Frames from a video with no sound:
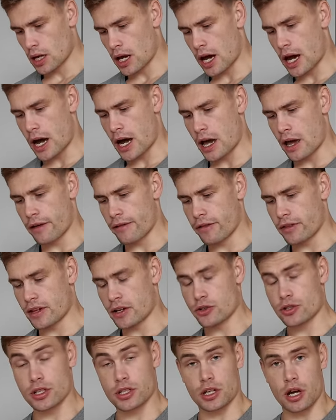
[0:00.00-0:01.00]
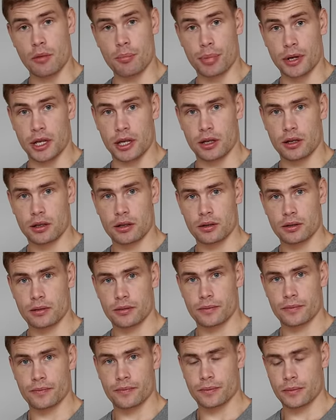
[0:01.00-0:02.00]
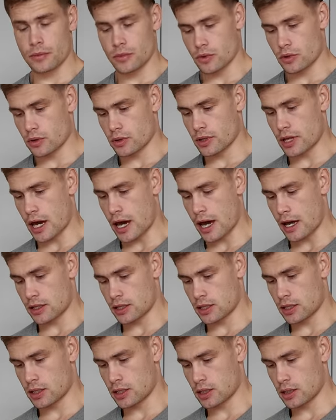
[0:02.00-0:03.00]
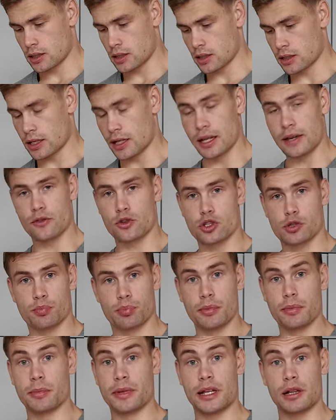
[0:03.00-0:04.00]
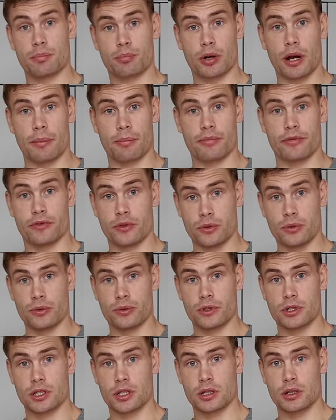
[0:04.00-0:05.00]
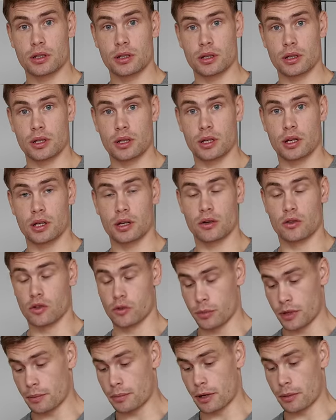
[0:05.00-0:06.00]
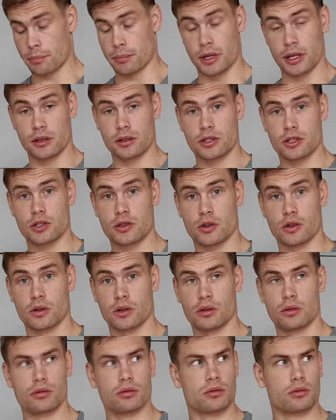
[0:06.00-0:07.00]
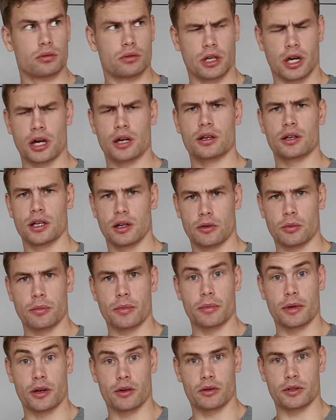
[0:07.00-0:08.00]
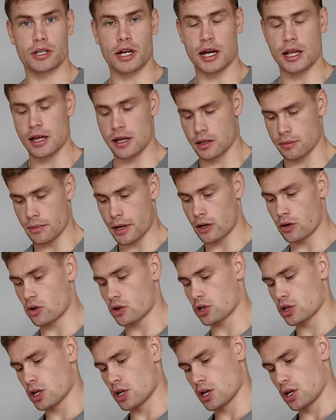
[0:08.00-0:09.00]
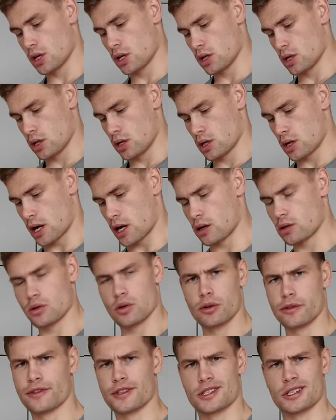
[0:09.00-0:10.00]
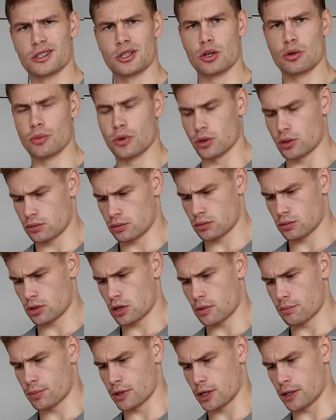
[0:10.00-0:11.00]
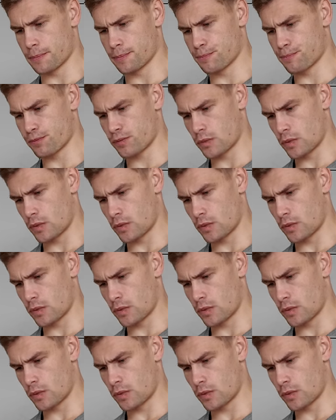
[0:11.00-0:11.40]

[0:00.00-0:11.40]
there's this company that delivers meal prep foods or meal prep meals here in Thailand, in Bangkok. I don't know if it's a global company.